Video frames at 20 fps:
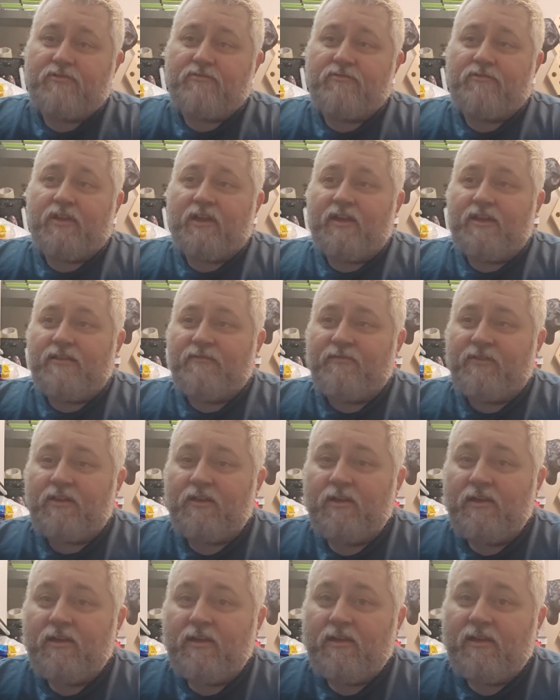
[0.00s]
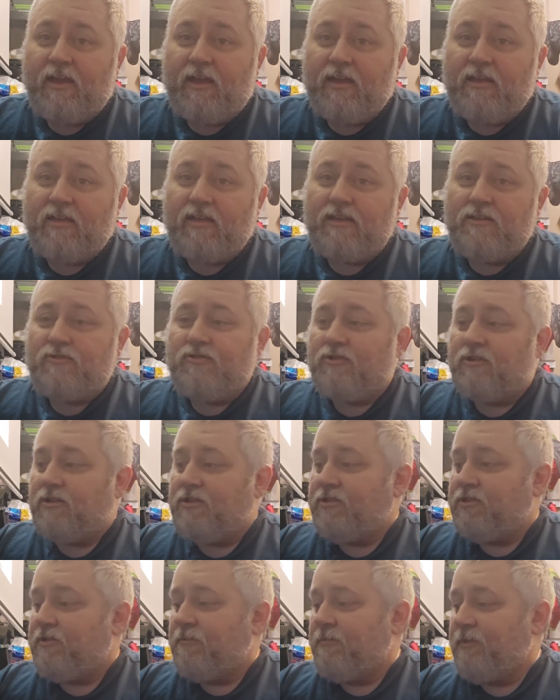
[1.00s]
They're not even any
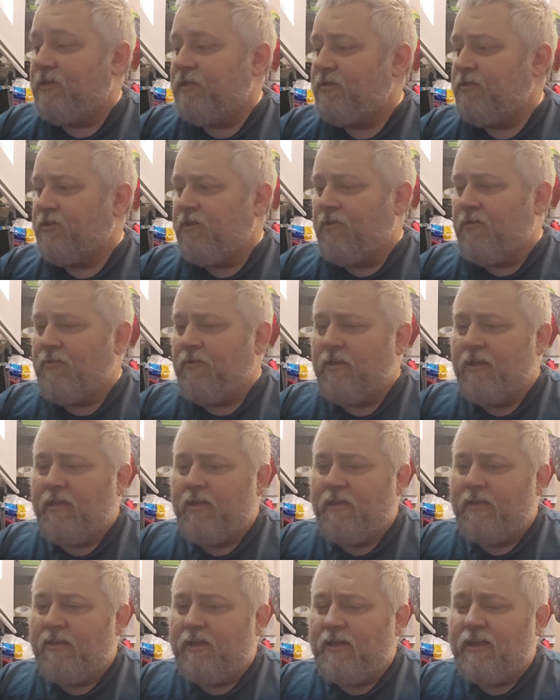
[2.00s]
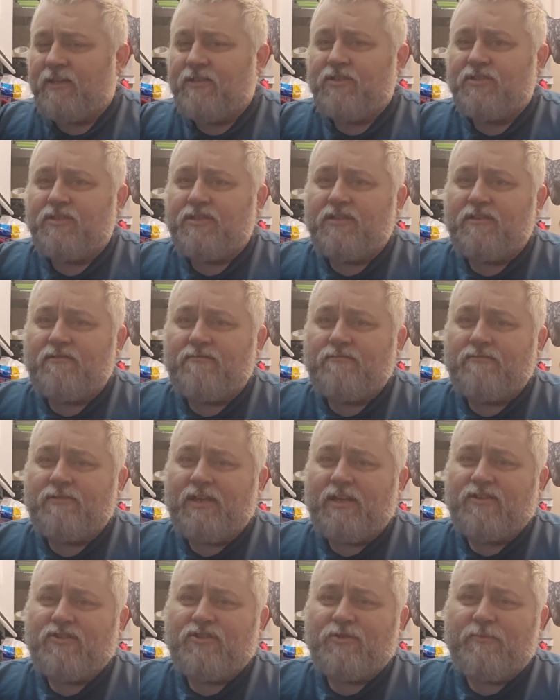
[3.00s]
interest to me. So, like, I just think
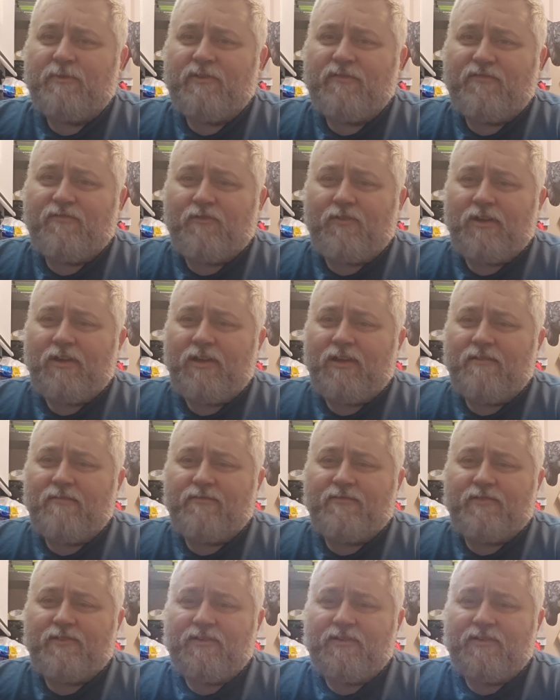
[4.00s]
that should be free.